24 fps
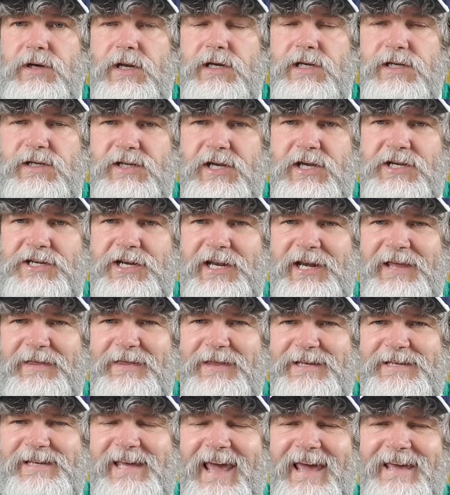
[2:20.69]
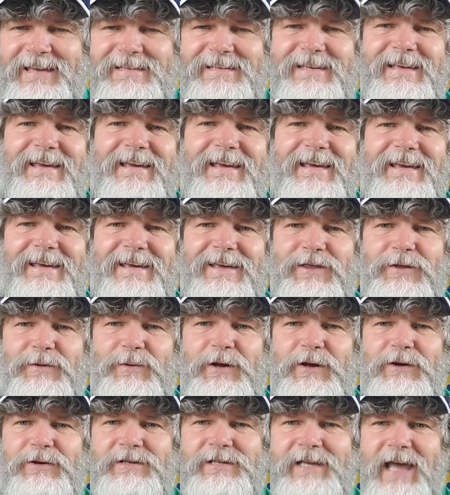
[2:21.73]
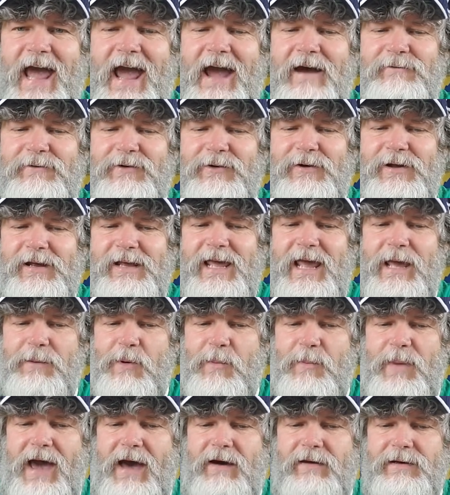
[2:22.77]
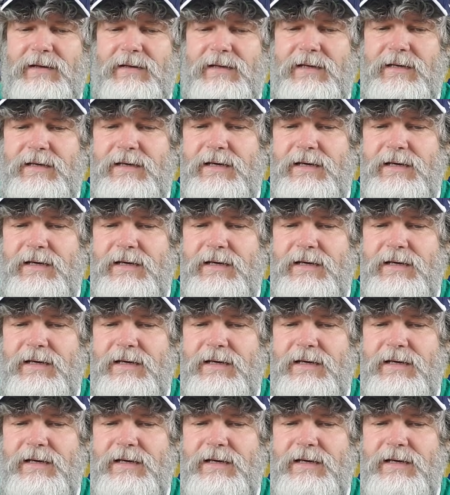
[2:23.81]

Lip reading: a decision in this case 3 years after it came about.